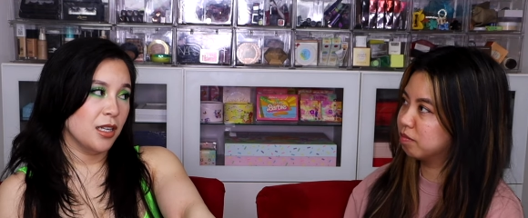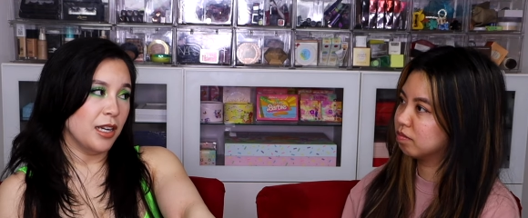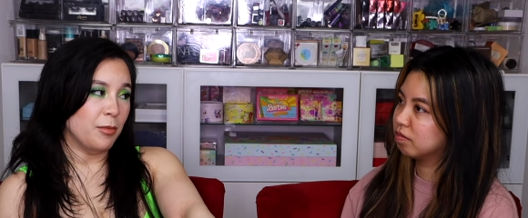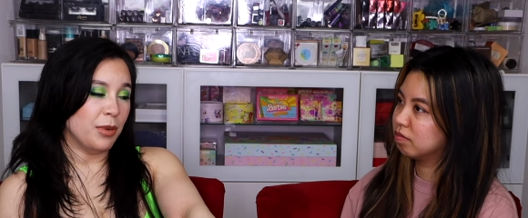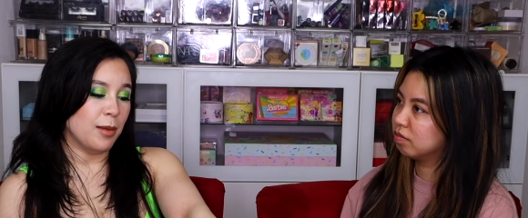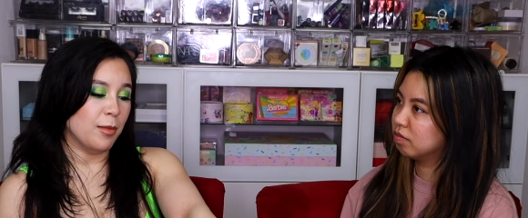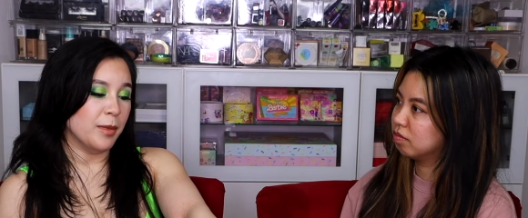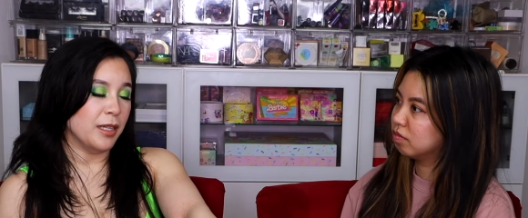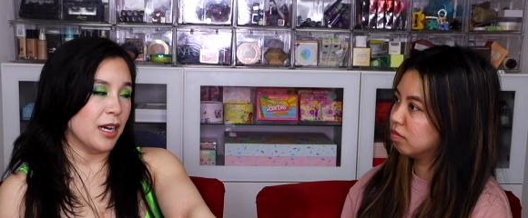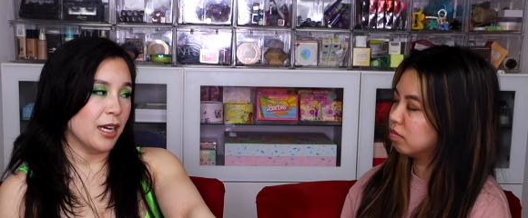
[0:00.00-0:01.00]
Speaker 1: And
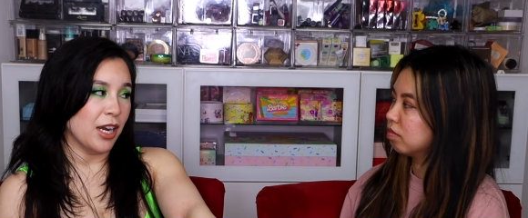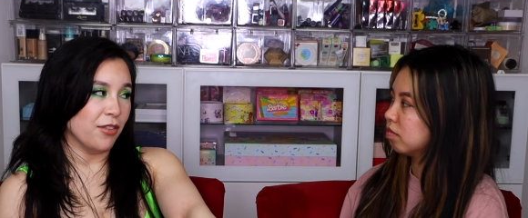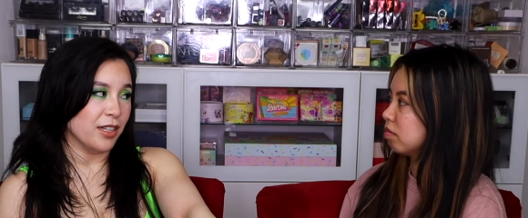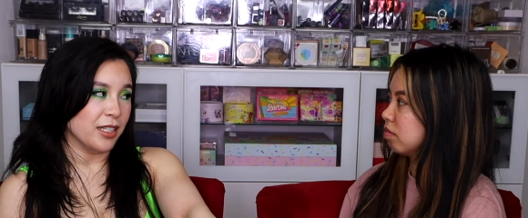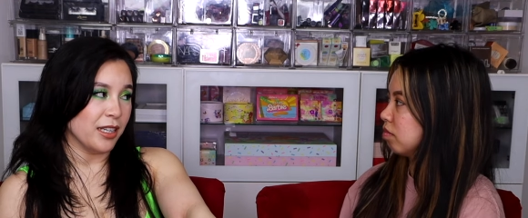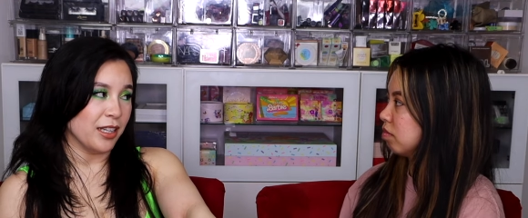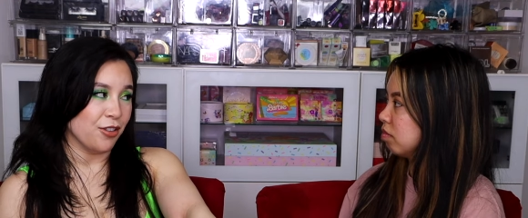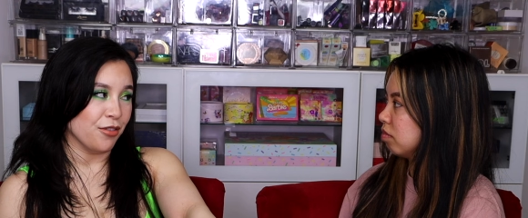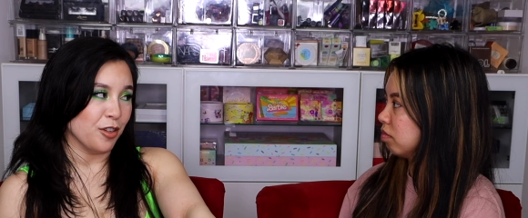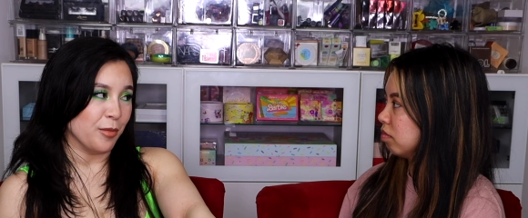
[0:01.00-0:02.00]
probably not every day that you're
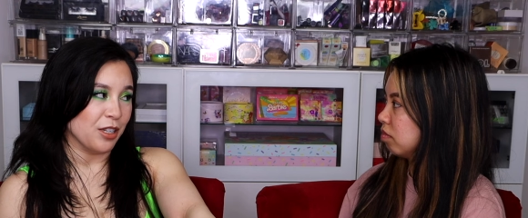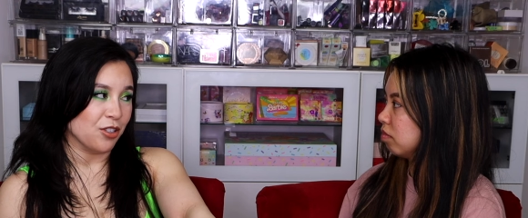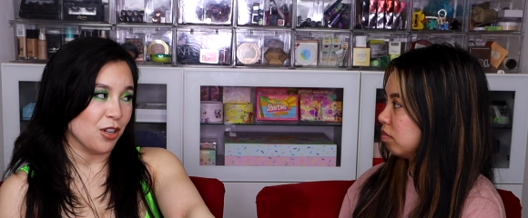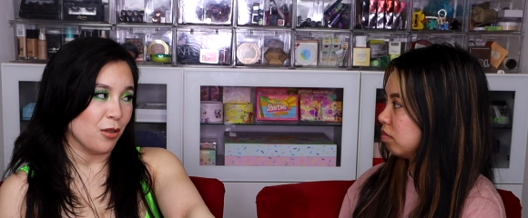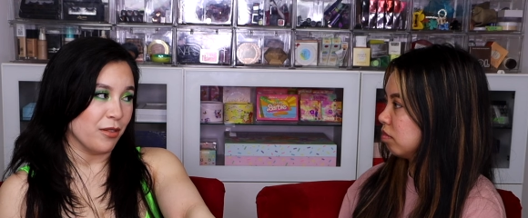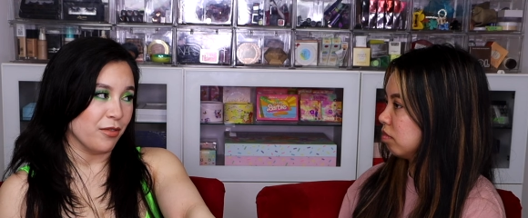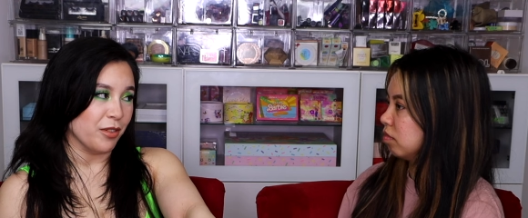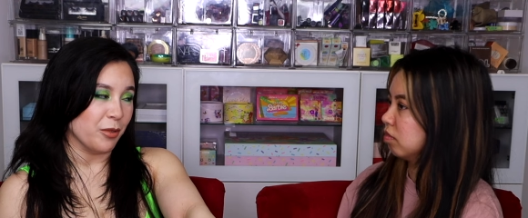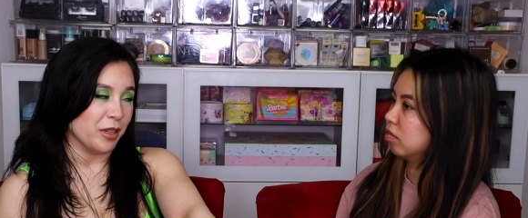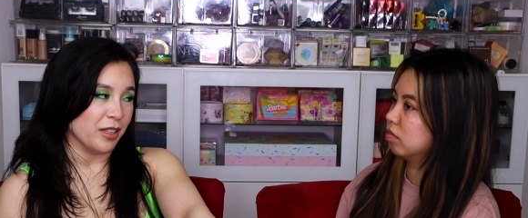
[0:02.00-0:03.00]
filming a show,
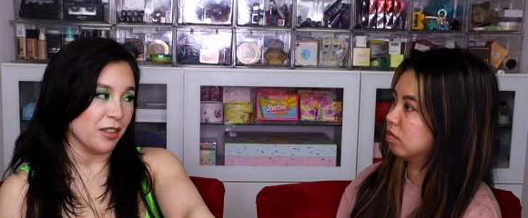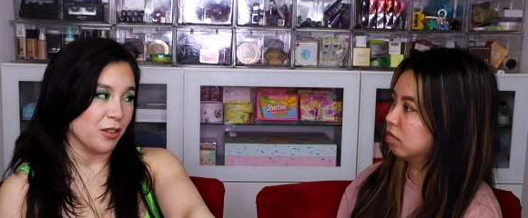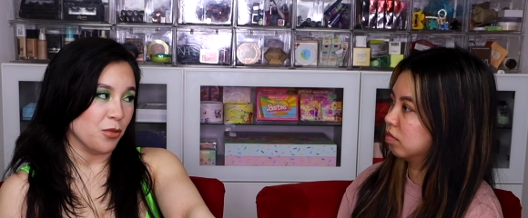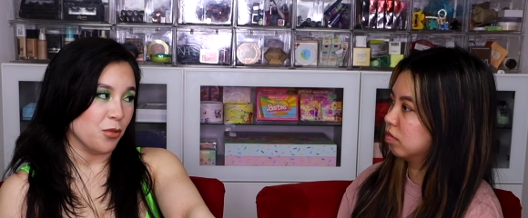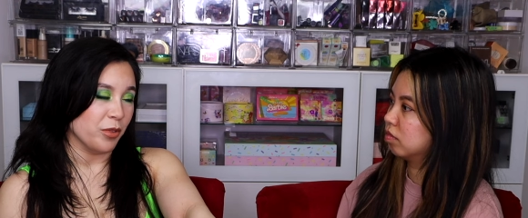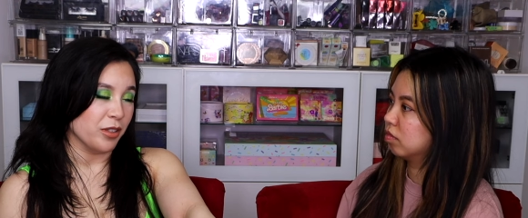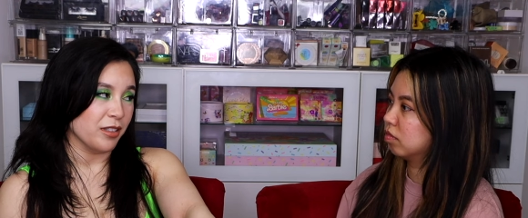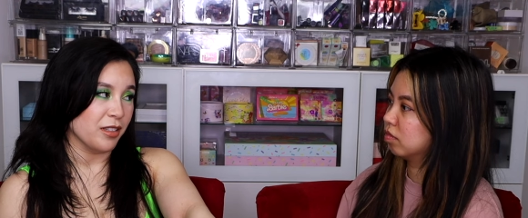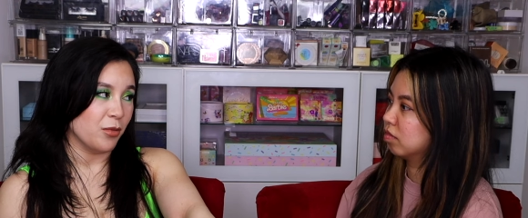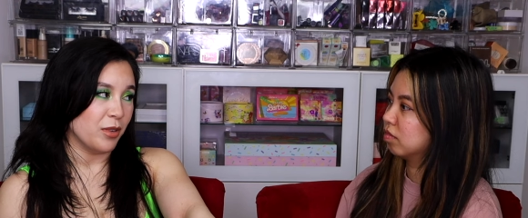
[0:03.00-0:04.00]
everyone in the whole world is
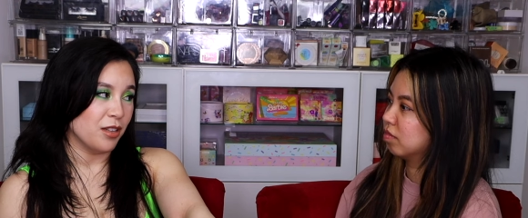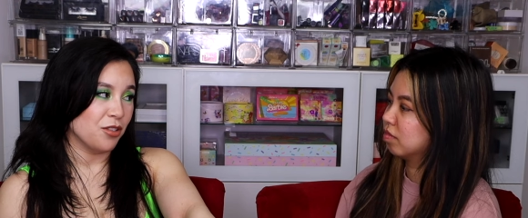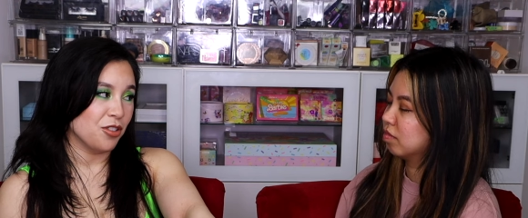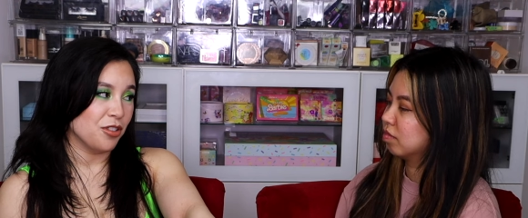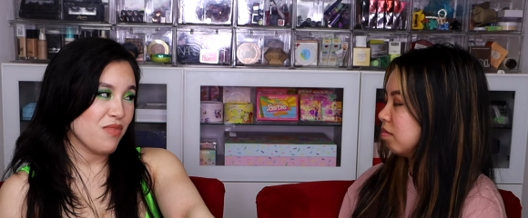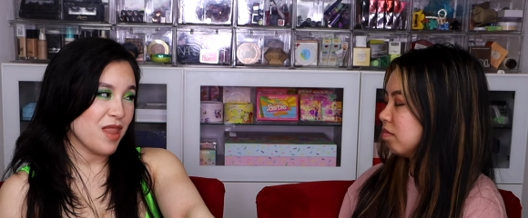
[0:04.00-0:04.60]
gonna watch.